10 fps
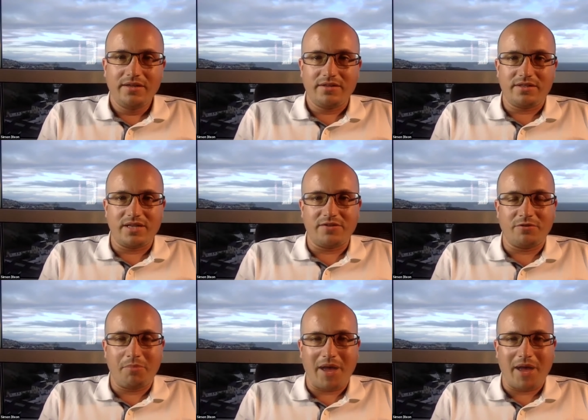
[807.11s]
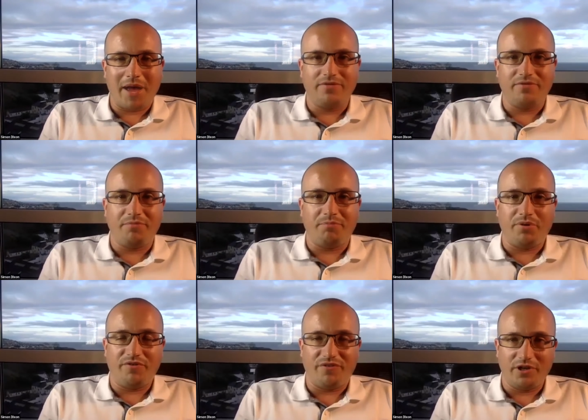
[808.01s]
the central bank
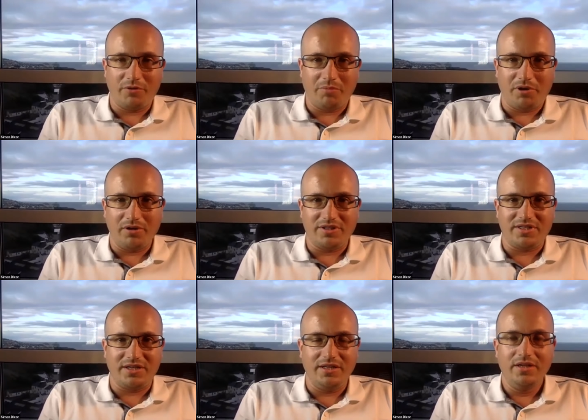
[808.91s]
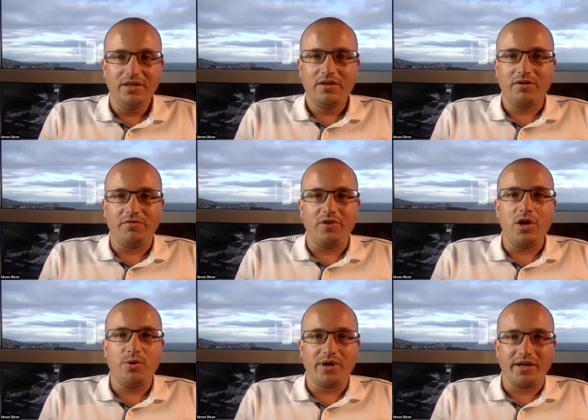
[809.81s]
follow a policy of
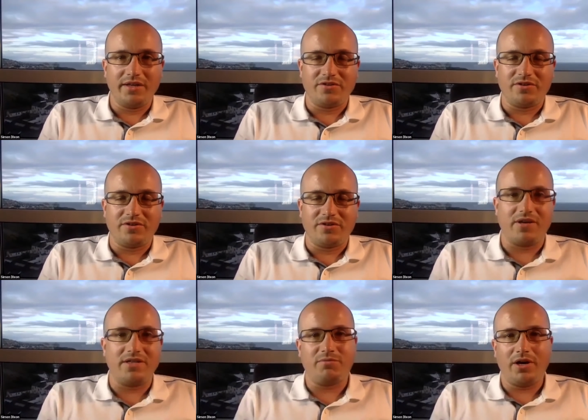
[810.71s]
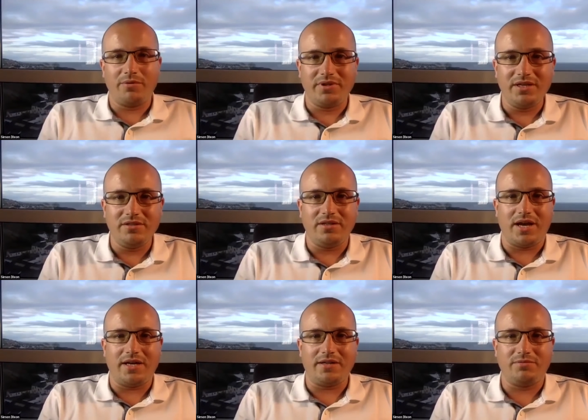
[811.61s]
lowering interest rates. Why would they do that?